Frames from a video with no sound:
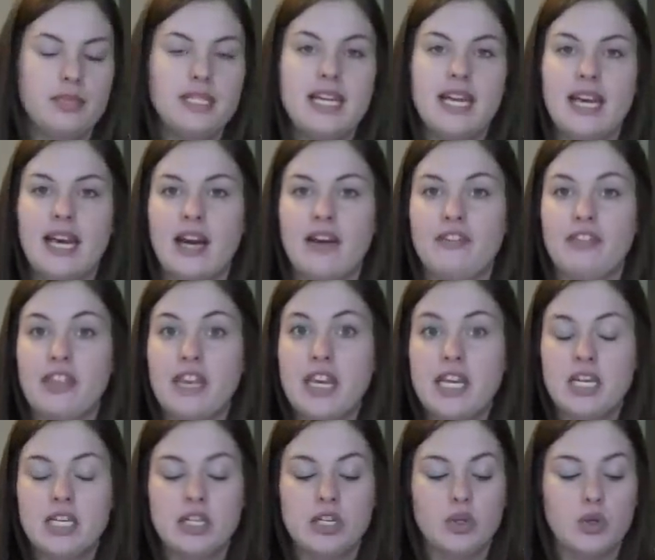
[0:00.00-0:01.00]
me take it out of the
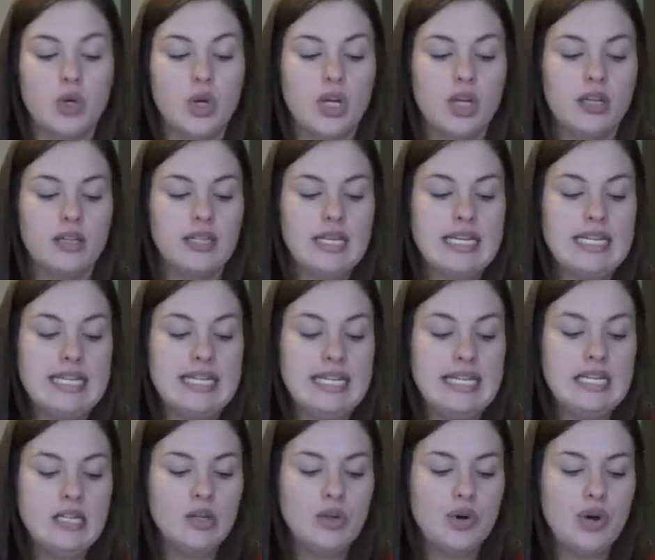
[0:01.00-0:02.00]
needle,
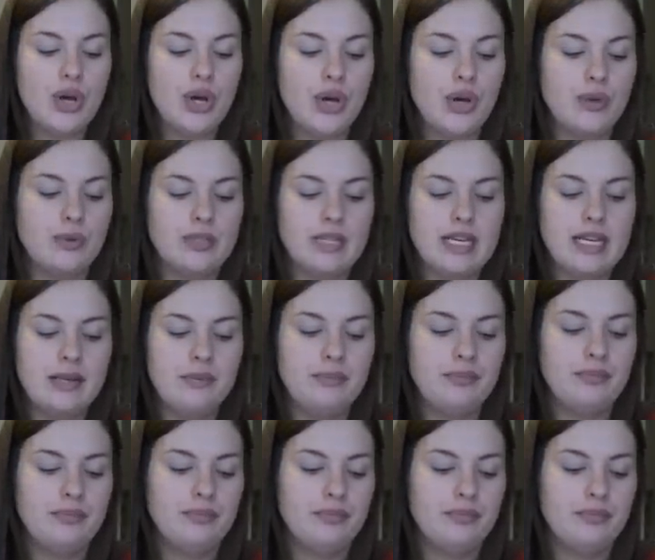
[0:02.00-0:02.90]
needle cozy.